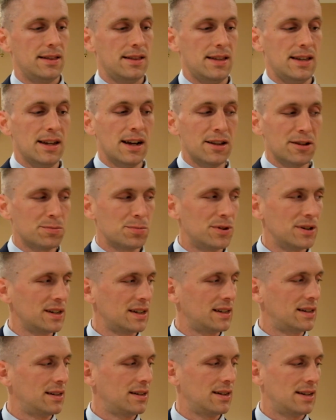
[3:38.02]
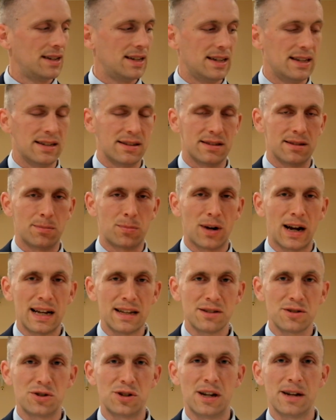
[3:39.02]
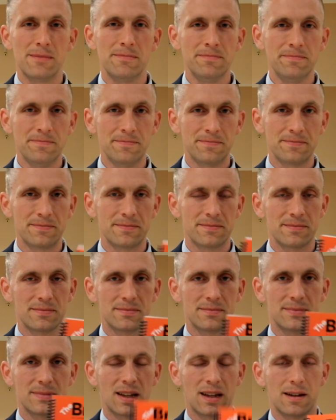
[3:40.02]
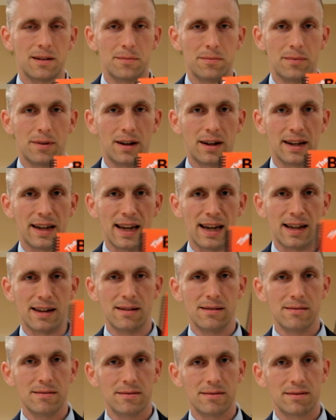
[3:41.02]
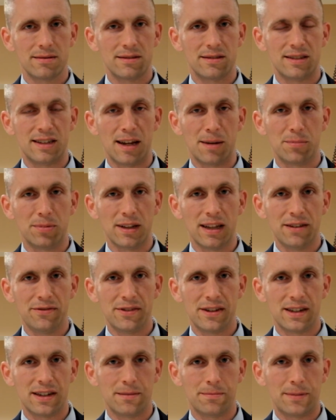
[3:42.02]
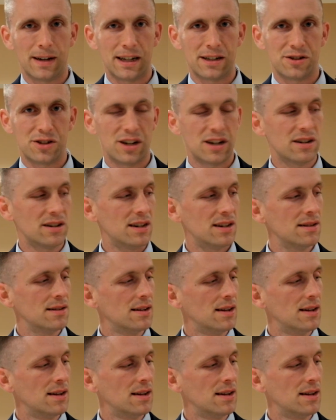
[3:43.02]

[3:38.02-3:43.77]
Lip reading: The other book is The Brass Gym. Again, Sam Palafian and Pat Sheridan.